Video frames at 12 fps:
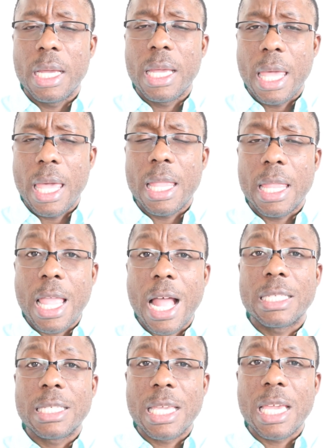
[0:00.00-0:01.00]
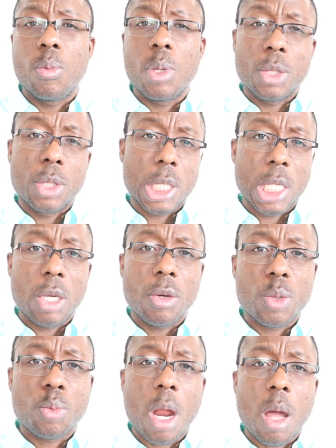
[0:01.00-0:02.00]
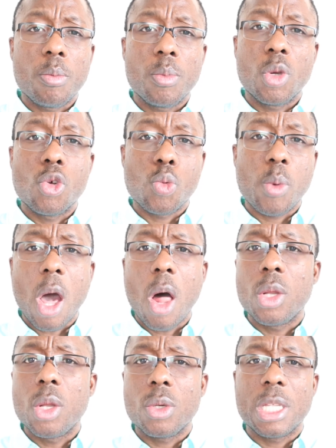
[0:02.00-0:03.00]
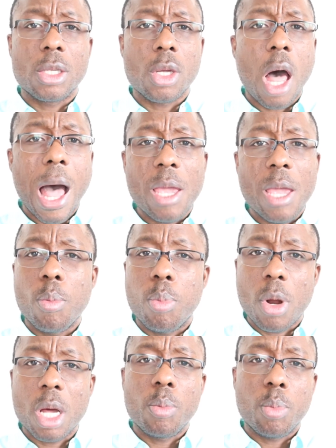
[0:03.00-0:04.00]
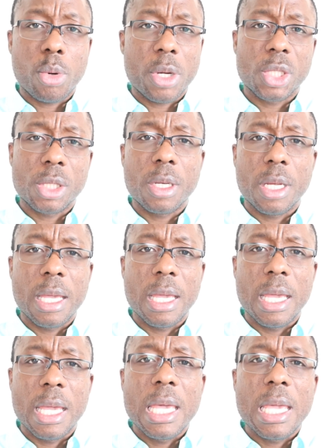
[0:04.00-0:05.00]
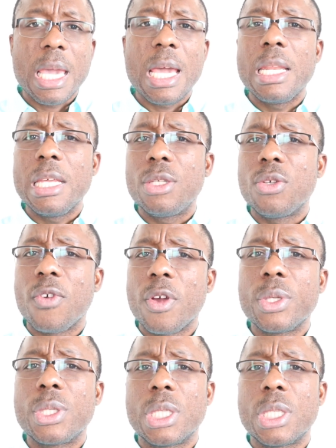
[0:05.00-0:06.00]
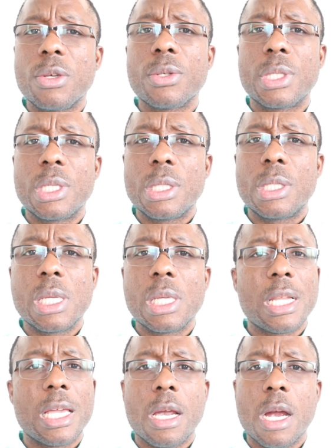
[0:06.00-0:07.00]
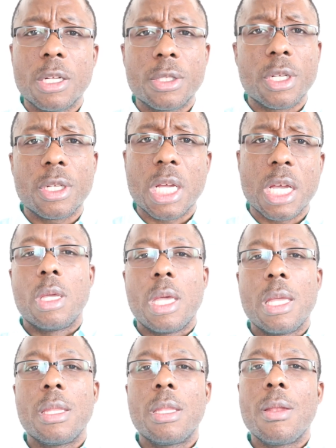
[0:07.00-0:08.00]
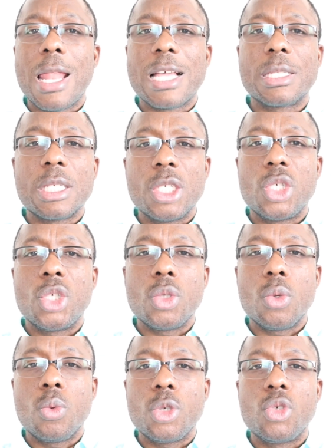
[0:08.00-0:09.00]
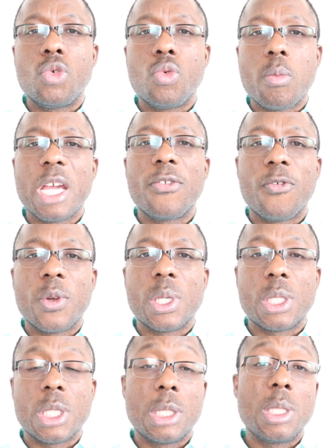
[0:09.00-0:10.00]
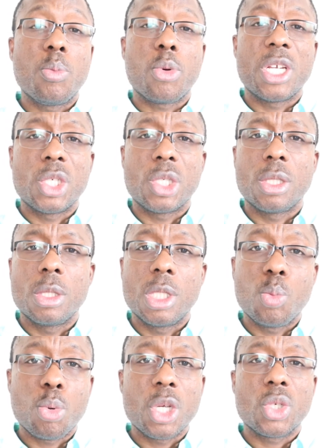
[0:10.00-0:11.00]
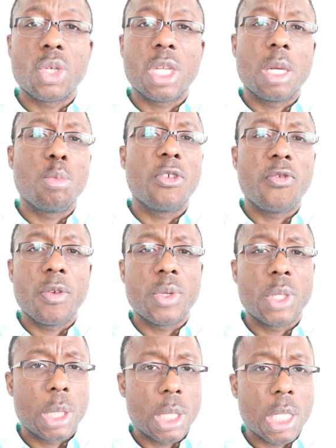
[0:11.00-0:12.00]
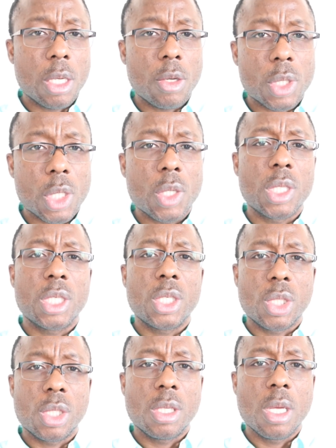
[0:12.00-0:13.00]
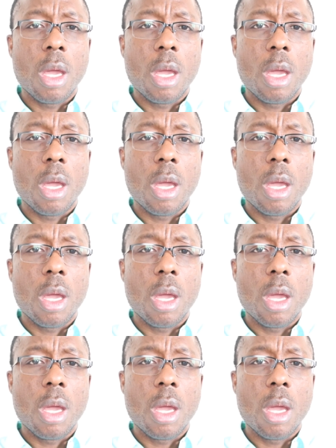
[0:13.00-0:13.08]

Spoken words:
And that can be a serious problem, because we all know that high blood pressure can lead to very serious disease like heart attack. And the last issue which you might face is depression. Depression can be a very serious condition